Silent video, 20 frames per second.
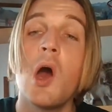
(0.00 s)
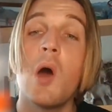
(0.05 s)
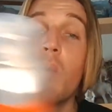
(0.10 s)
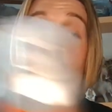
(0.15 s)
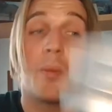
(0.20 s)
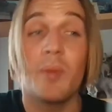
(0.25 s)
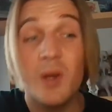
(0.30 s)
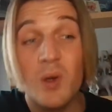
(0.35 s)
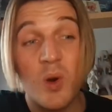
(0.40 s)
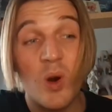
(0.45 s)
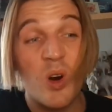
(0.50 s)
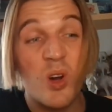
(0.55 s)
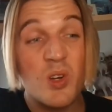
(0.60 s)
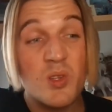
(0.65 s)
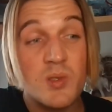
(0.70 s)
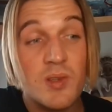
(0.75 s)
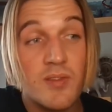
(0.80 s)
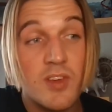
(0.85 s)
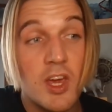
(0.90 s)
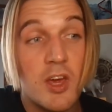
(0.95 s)
Well, I'll be quite
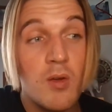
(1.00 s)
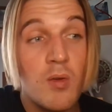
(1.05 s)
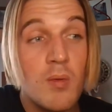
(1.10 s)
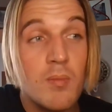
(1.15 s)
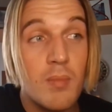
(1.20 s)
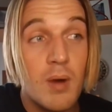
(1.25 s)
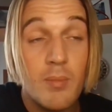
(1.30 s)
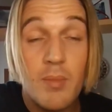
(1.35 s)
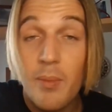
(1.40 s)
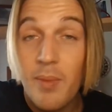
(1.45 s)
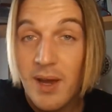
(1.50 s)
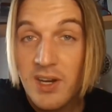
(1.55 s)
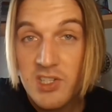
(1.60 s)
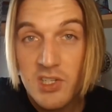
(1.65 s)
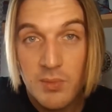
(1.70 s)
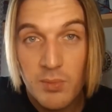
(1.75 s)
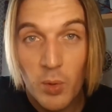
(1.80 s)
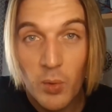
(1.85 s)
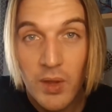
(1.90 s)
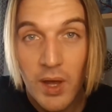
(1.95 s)
honest with you, my mum
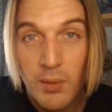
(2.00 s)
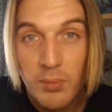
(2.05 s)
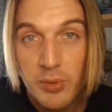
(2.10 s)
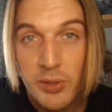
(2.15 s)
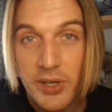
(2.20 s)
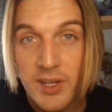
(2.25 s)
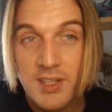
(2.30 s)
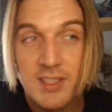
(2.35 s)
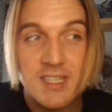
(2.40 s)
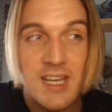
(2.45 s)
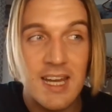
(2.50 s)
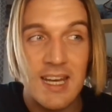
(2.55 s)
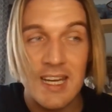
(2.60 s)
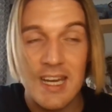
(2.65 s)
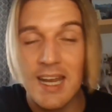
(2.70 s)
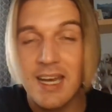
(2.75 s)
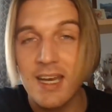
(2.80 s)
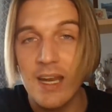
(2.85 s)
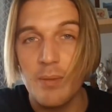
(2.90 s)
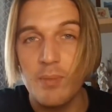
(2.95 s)
actually bought that product and it
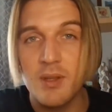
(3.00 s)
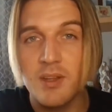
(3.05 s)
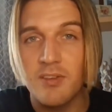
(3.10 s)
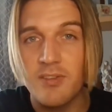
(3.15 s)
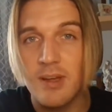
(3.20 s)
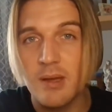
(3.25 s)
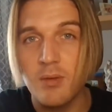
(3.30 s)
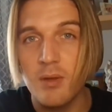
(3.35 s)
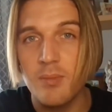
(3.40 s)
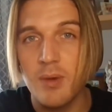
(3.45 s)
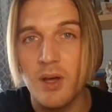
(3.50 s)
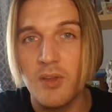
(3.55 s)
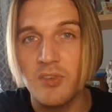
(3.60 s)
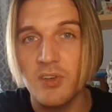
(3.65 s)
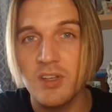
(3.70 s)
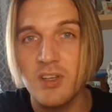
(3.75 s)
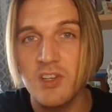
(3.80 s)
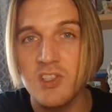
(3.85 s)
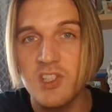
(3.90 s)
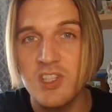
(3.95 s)
ended up in the family
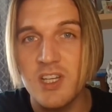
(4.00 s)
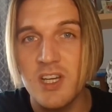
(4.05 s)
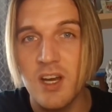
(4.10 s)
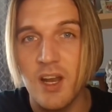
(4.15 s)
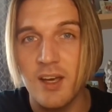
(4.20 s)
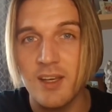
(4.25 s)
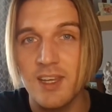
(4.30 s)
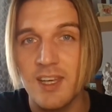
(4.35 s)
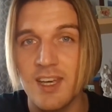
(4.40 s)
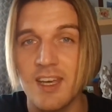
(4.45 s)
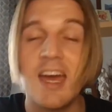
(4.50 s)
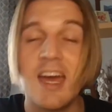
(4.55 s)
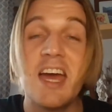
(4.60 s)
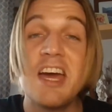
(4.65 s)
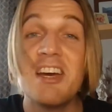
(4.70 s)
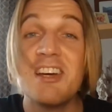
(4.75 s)
bathroom because she didn't like it.